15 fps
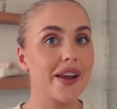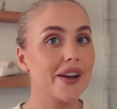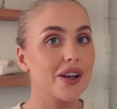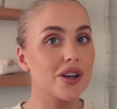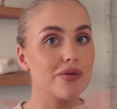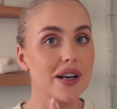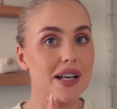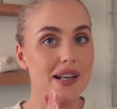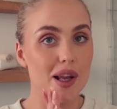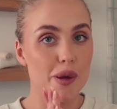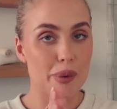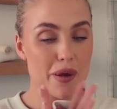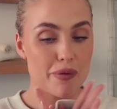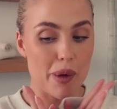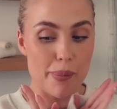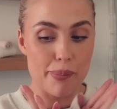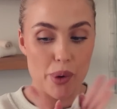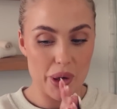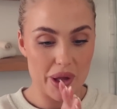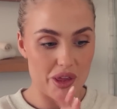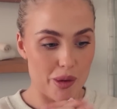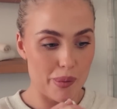I'm going to read a little bit of my
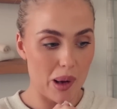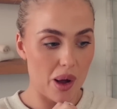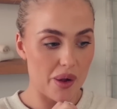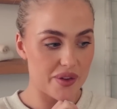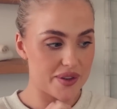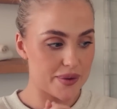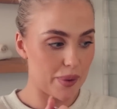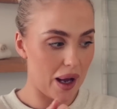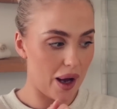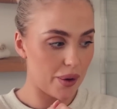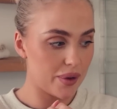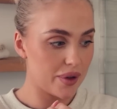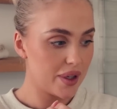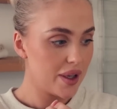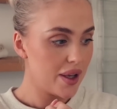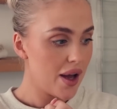book in the bath as well.